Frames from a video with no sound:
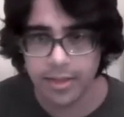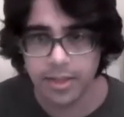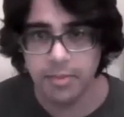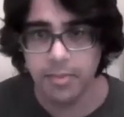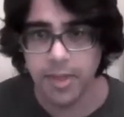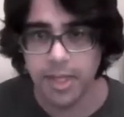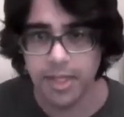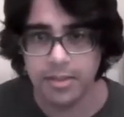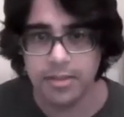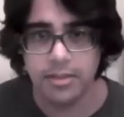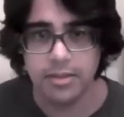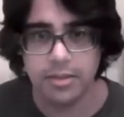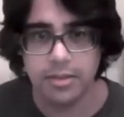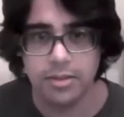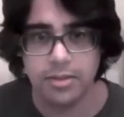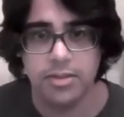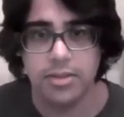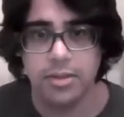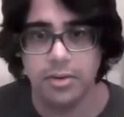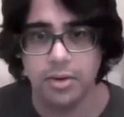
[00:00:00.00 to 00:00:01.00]
in the basis to
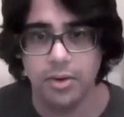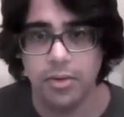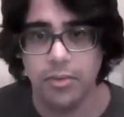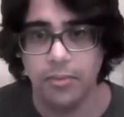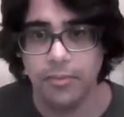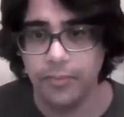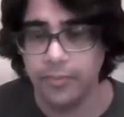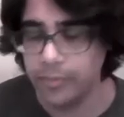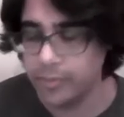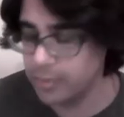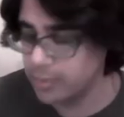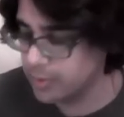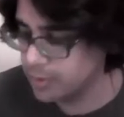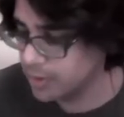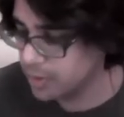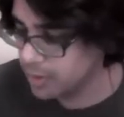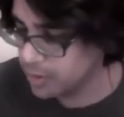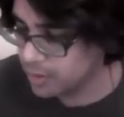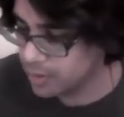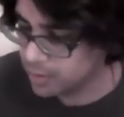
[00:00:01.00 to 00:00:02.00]
0.
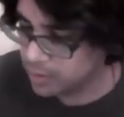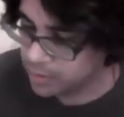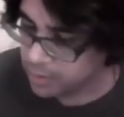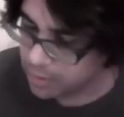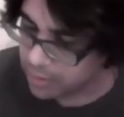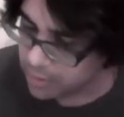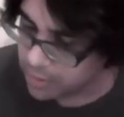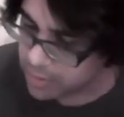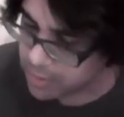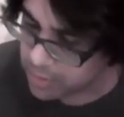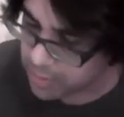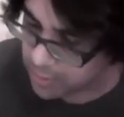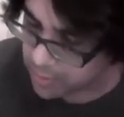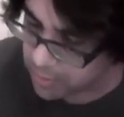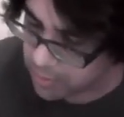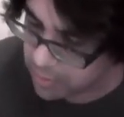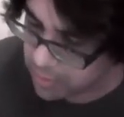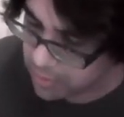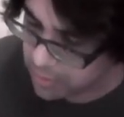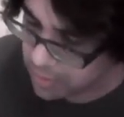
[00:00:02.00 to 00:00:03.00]

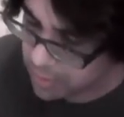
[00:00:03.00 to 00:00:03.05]
So